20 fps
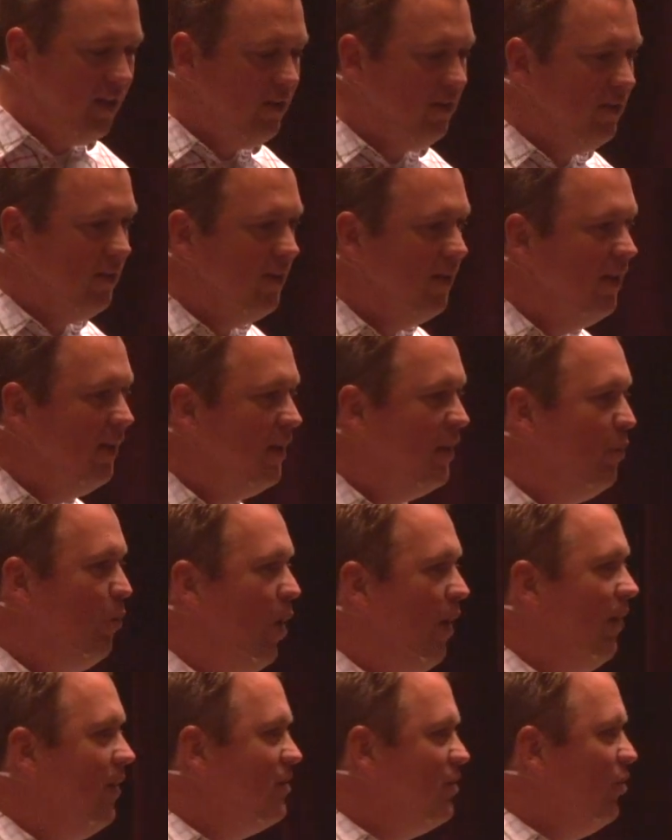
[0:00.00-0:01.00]
and you
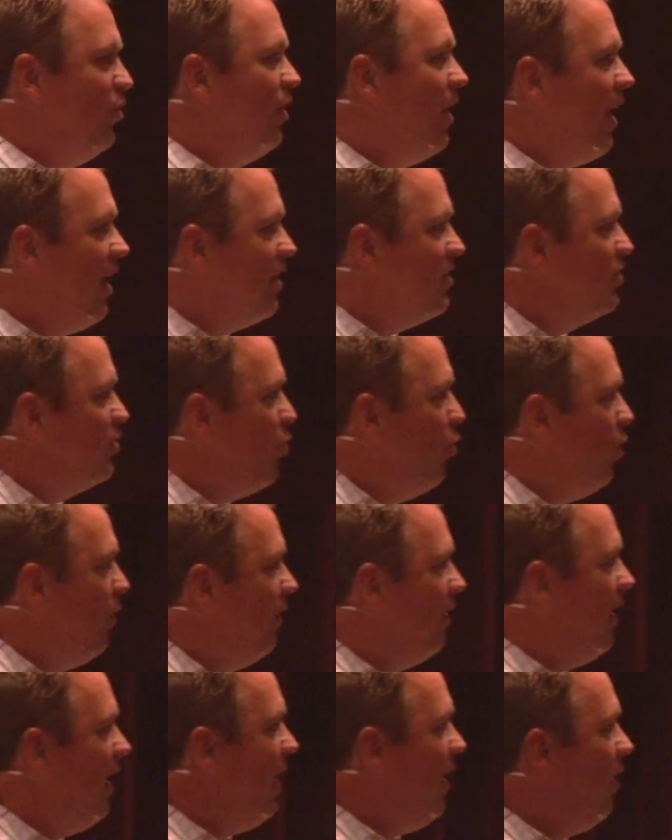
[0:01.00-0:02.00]
wanted this little guy to score the
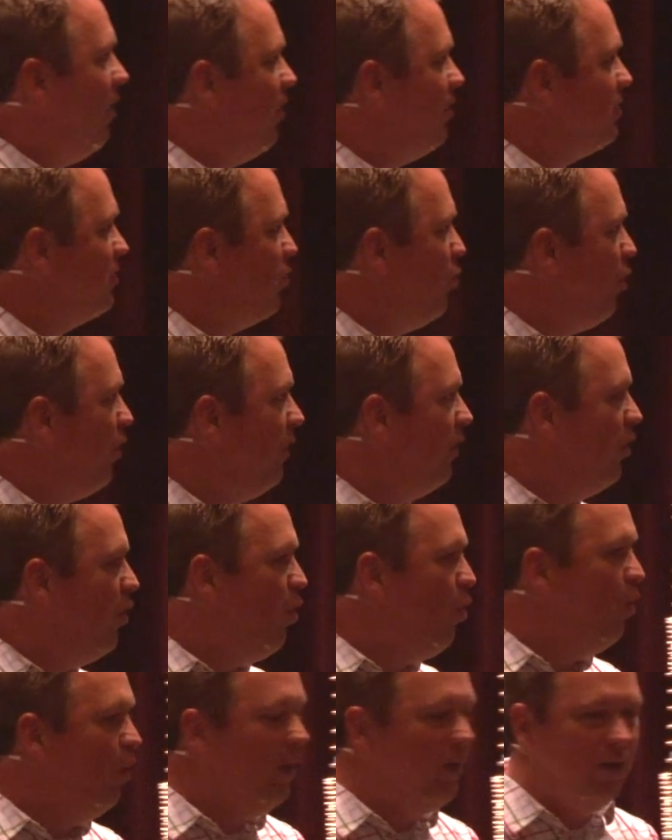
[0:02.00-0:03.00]
game or to score the
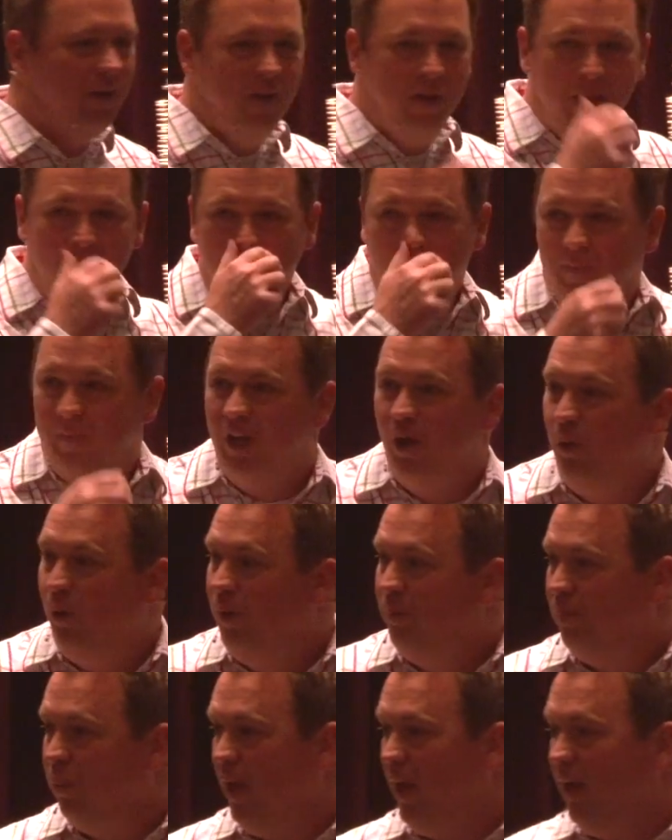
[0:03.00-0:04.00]
goal. And we
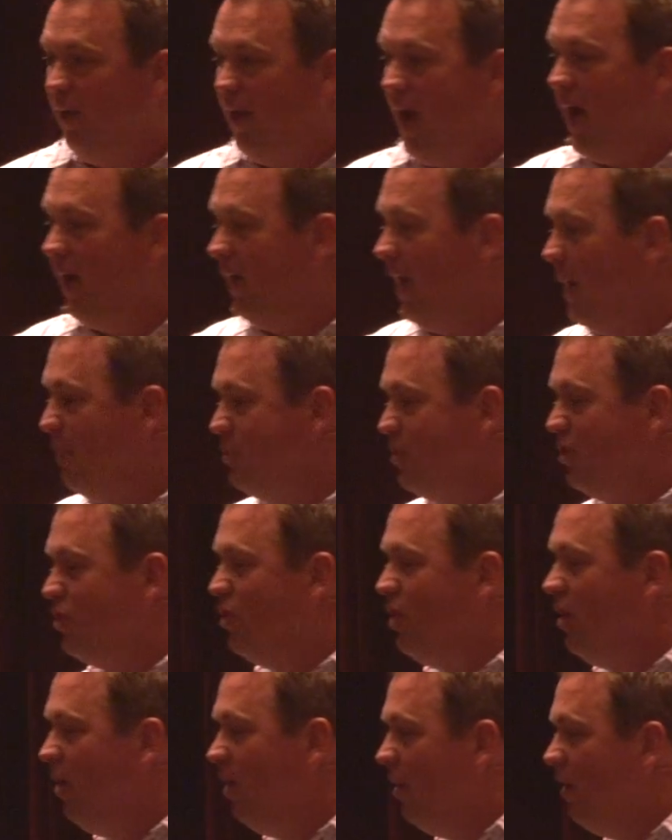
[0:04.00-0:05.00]
played a lot of games this
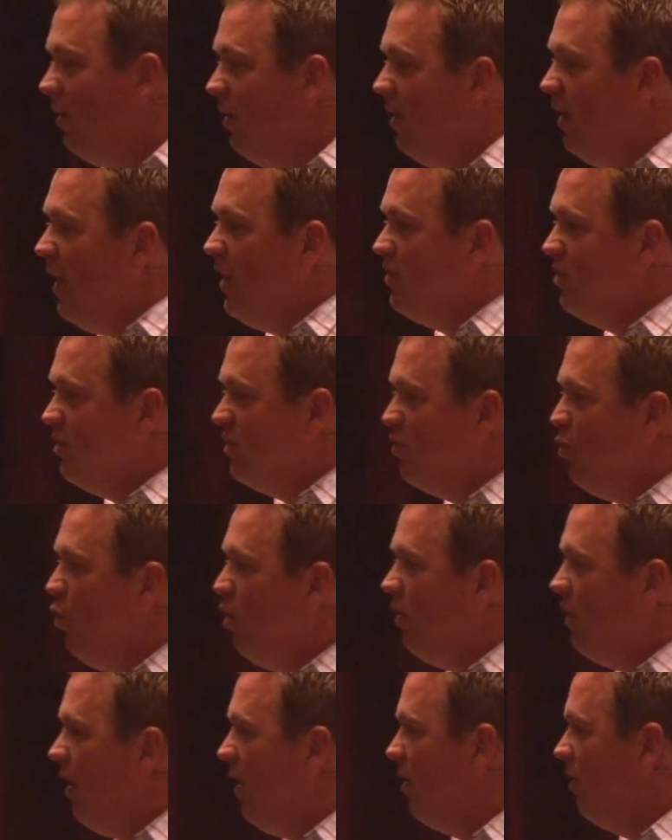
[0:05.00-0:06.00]
year, and he hasn't
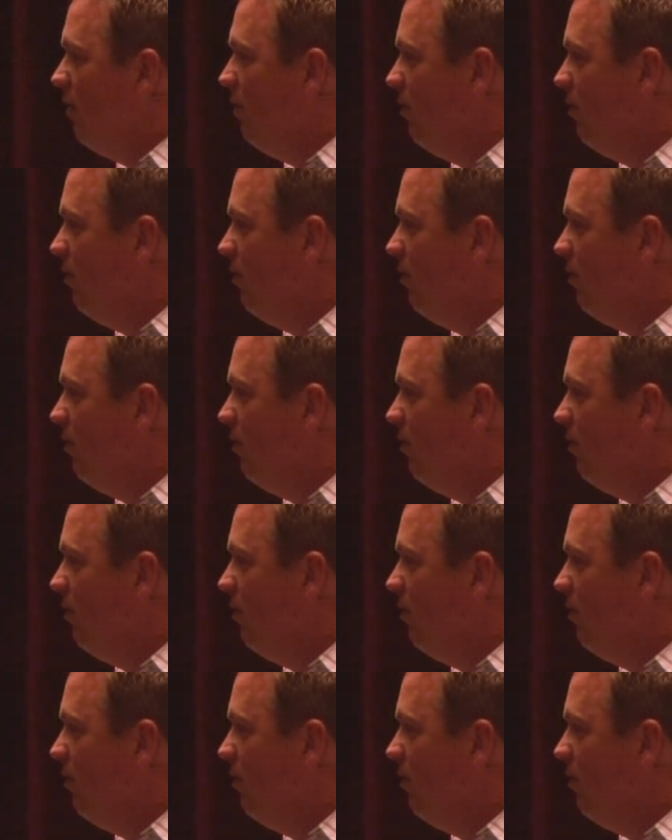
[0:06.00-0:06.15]
scored yet.